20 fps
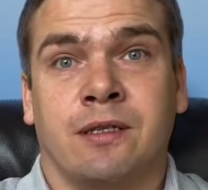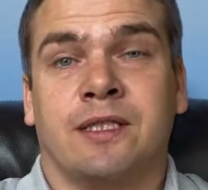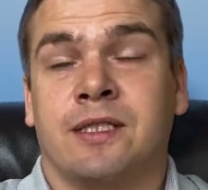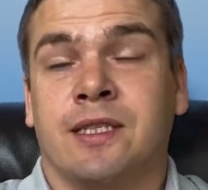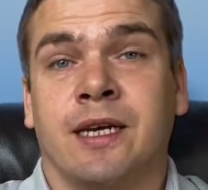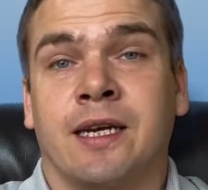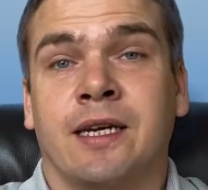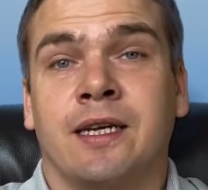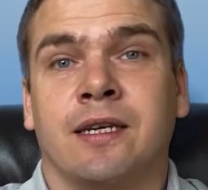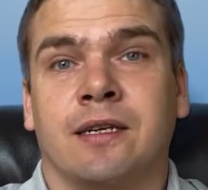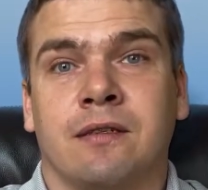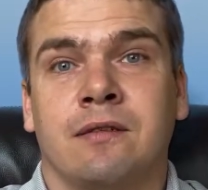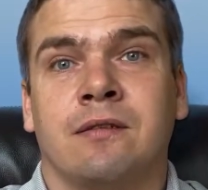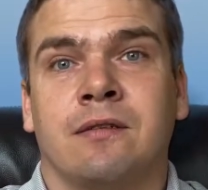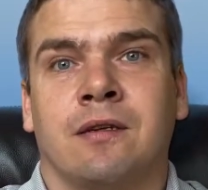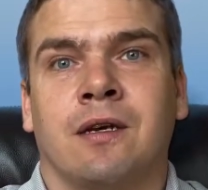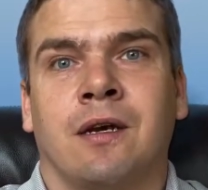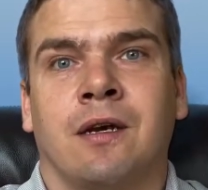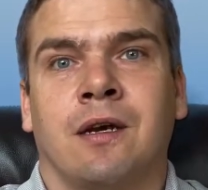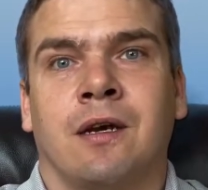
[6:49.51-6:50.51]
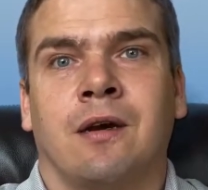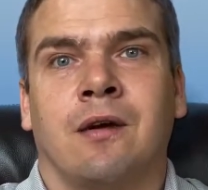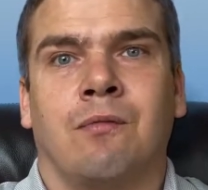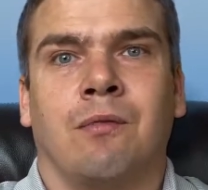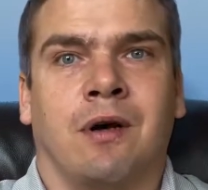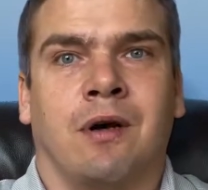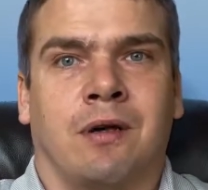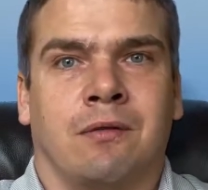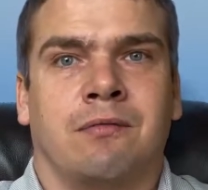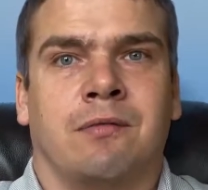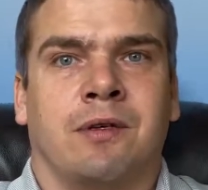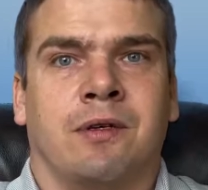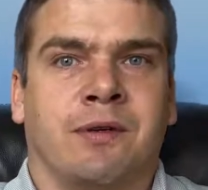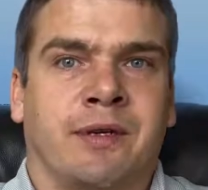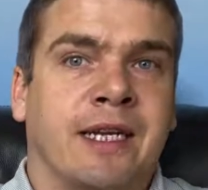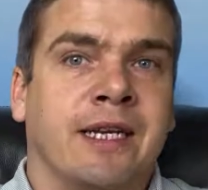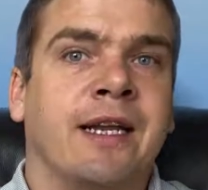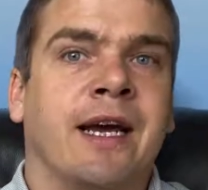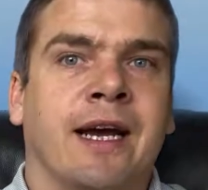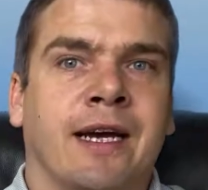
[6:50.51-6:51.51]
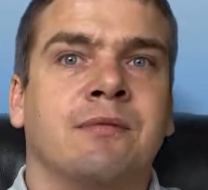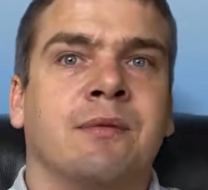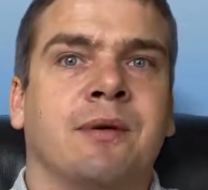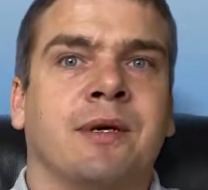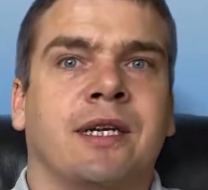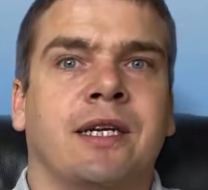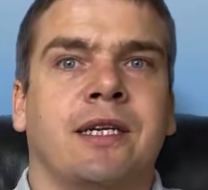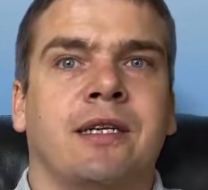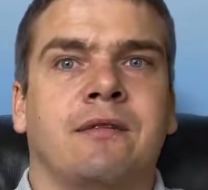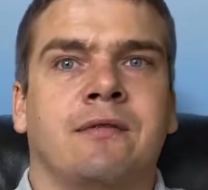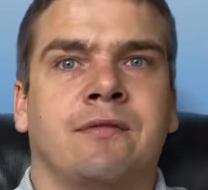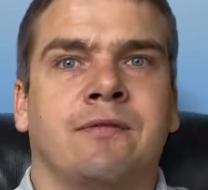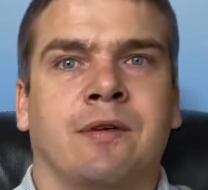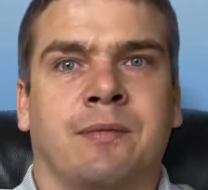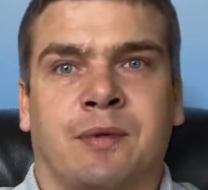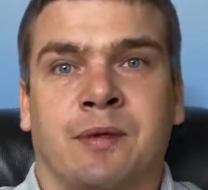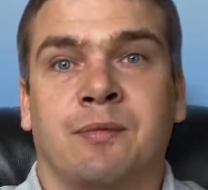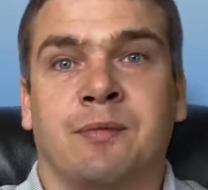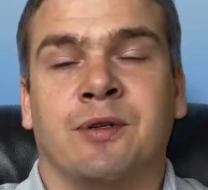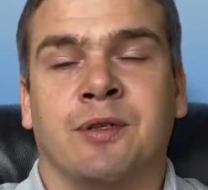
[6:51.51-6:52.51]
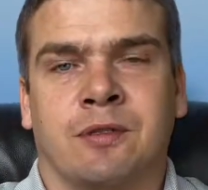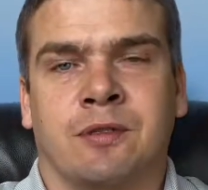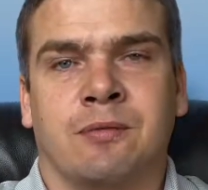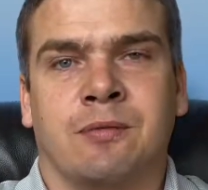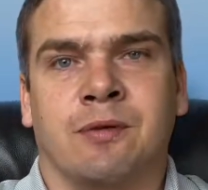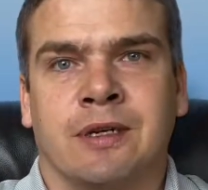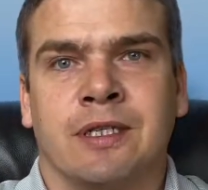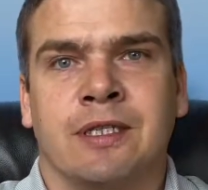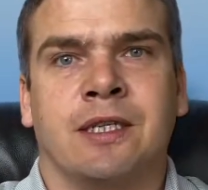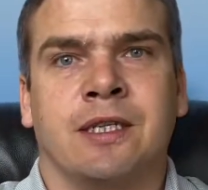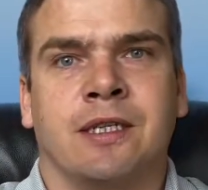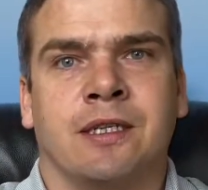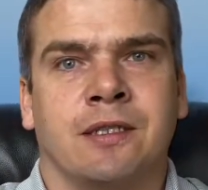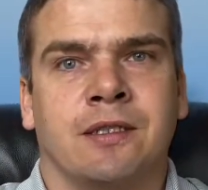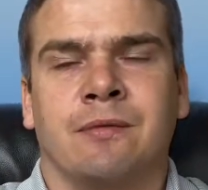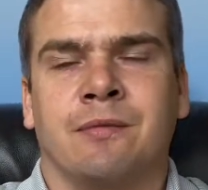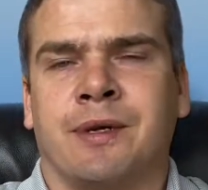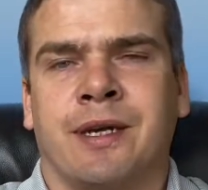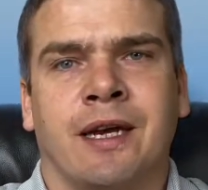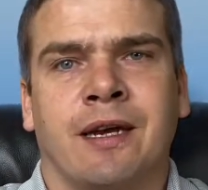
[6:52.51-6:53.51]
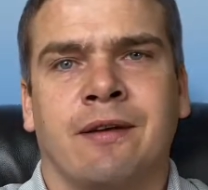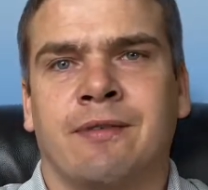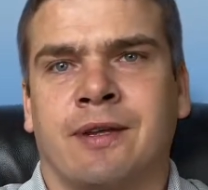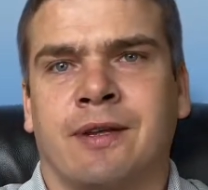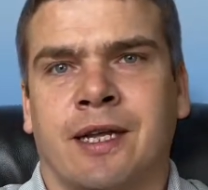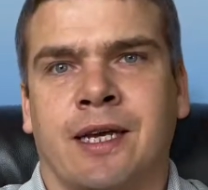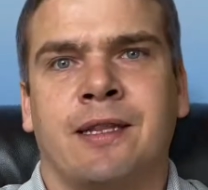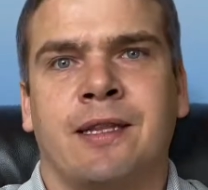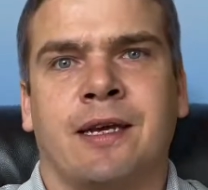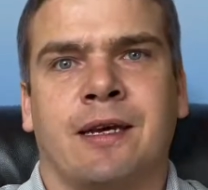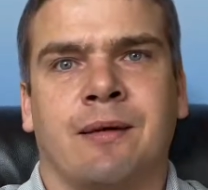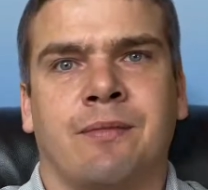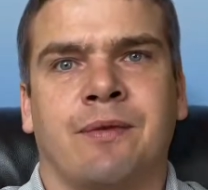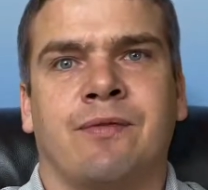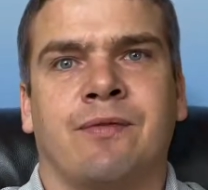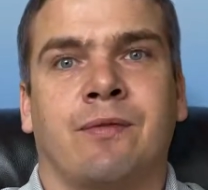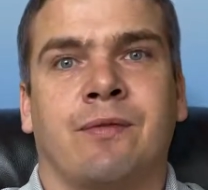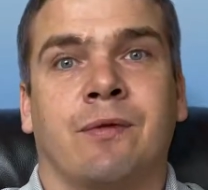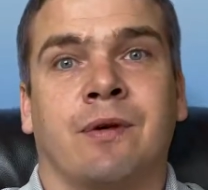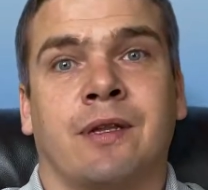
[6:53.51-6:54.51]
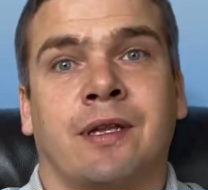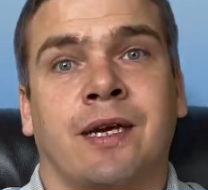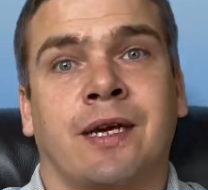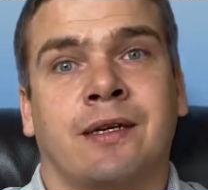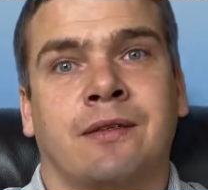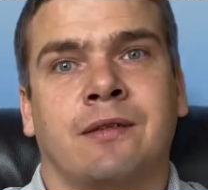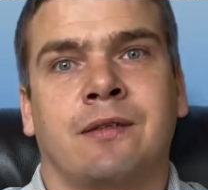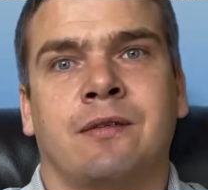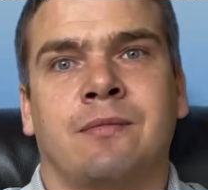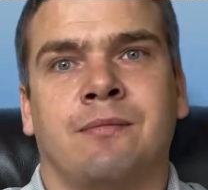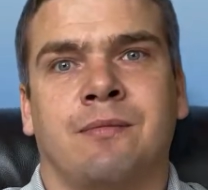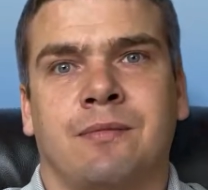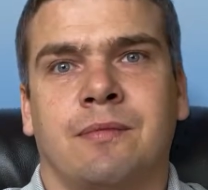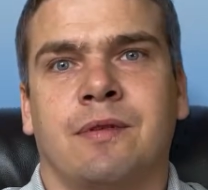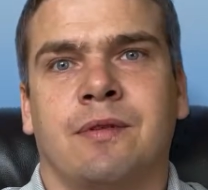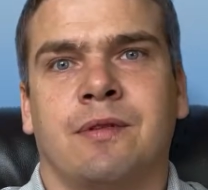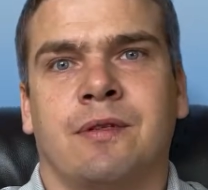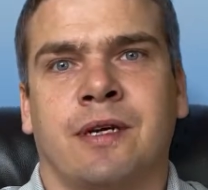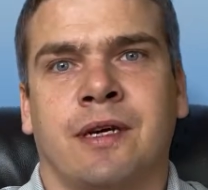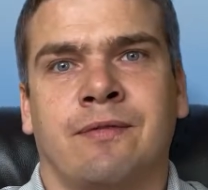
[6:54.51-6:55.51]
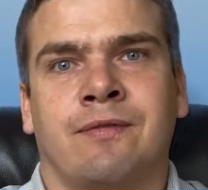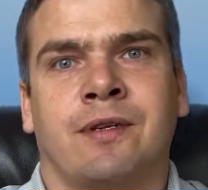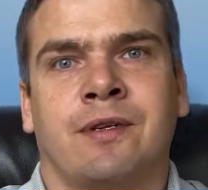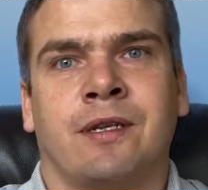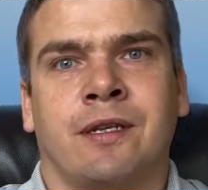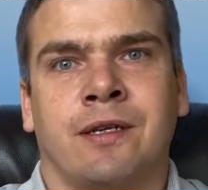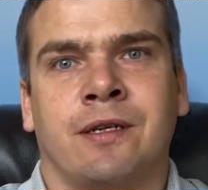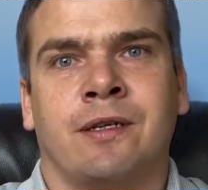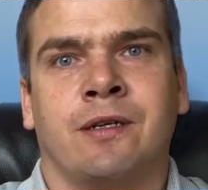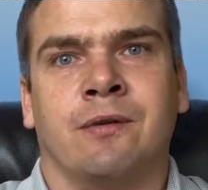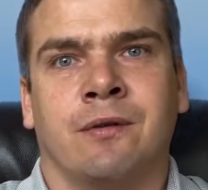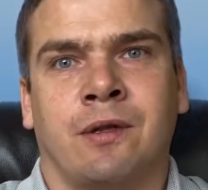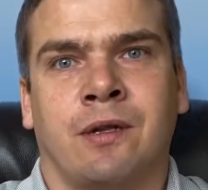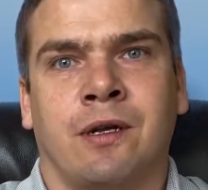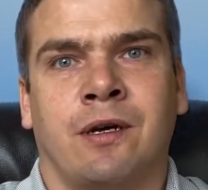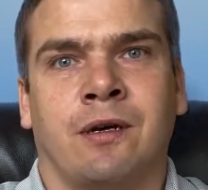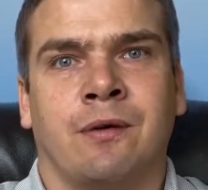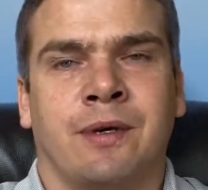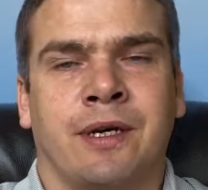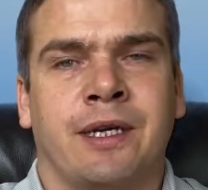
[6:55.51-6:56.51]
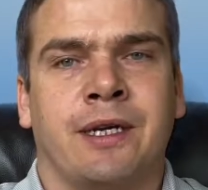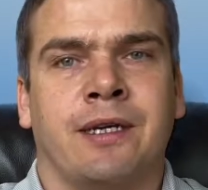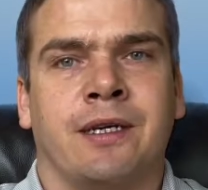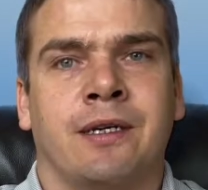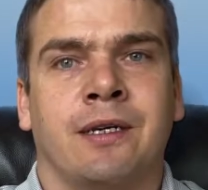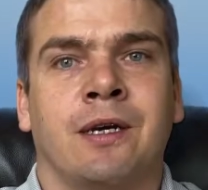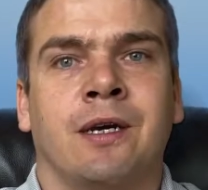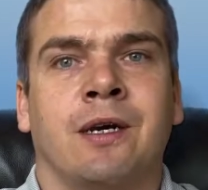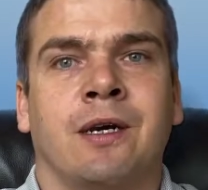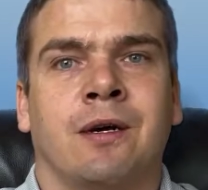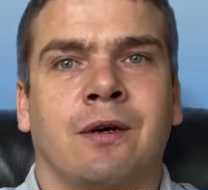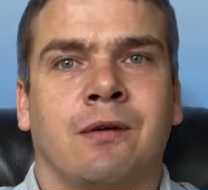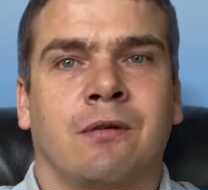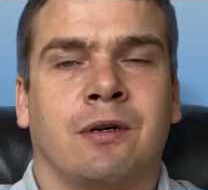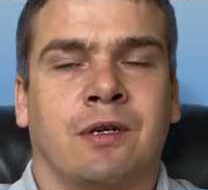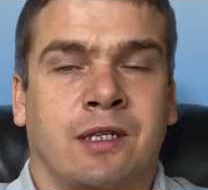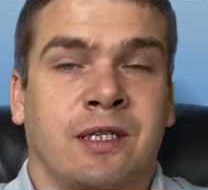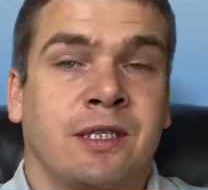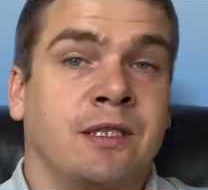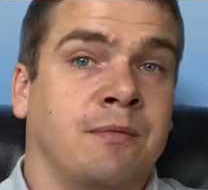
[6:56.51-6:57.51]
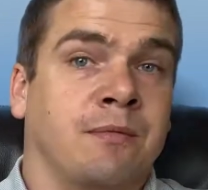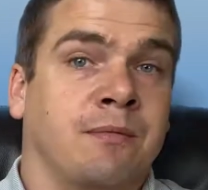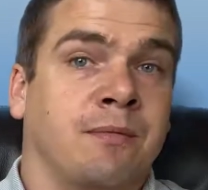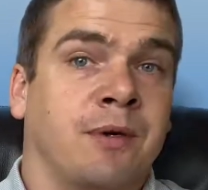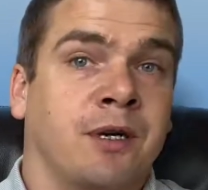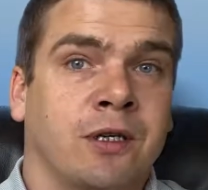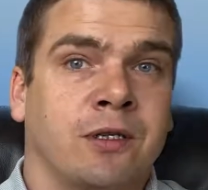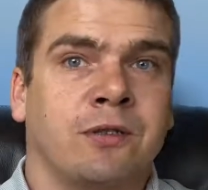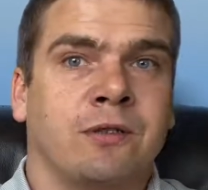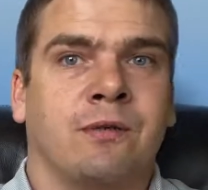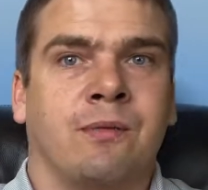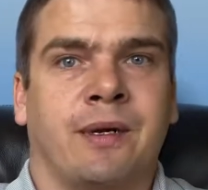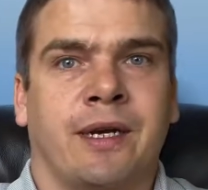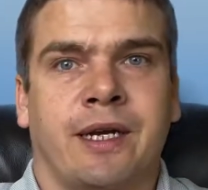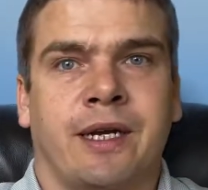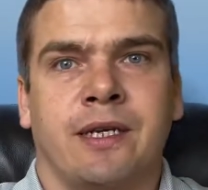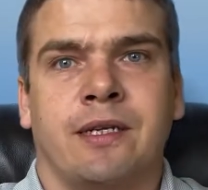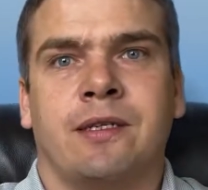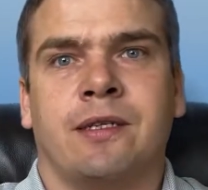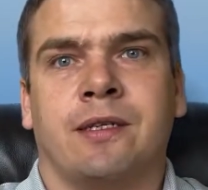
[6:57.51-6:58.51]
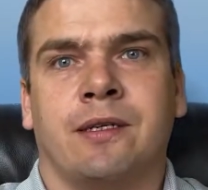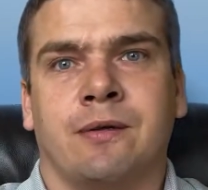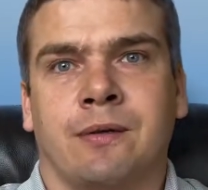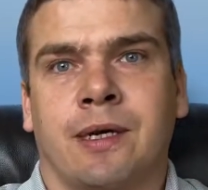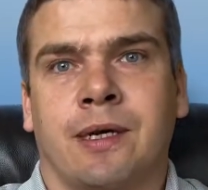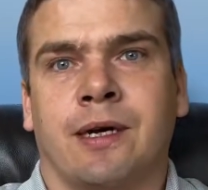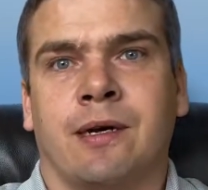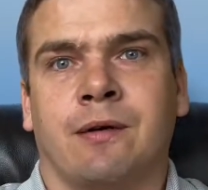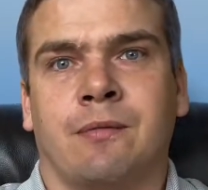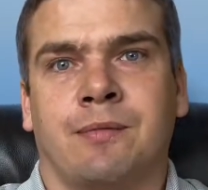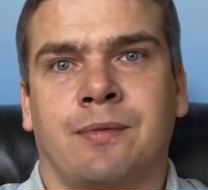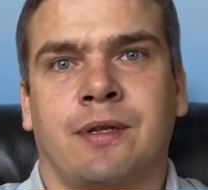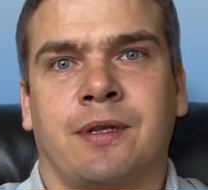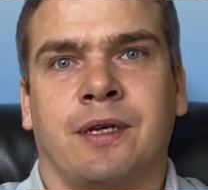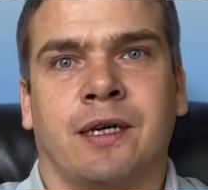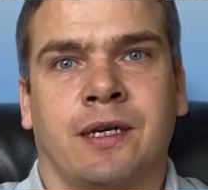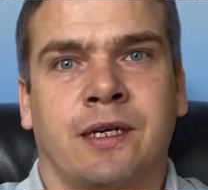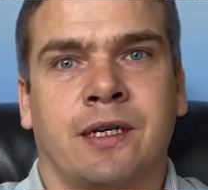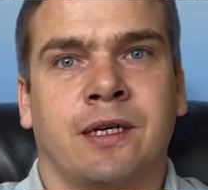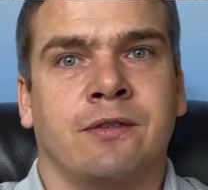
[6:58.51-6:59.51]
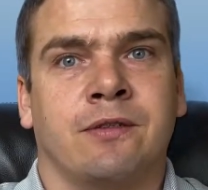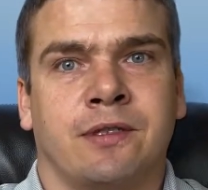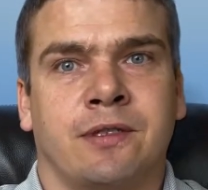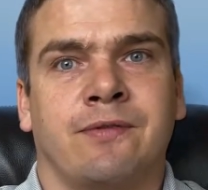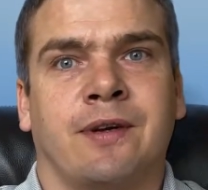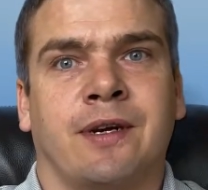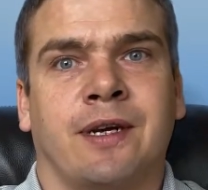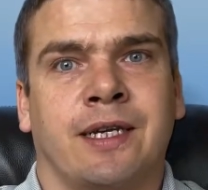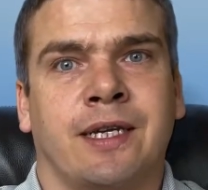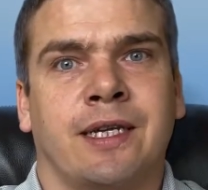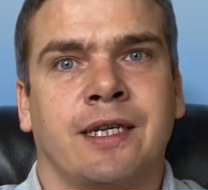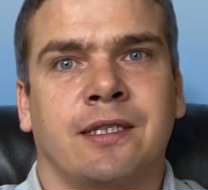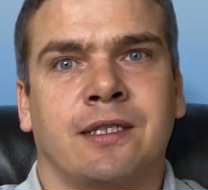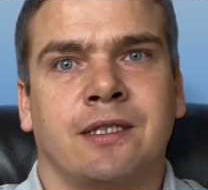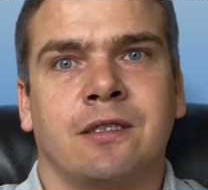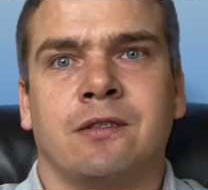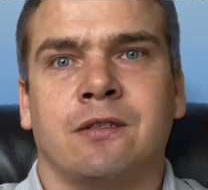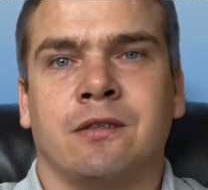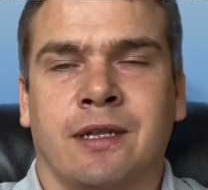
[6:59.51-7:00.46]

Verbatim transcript: And second, well, they'll get tax money from your principal residence, and we haven't had that before. That could definitely go a long way or at least a partial way to help the country's finances.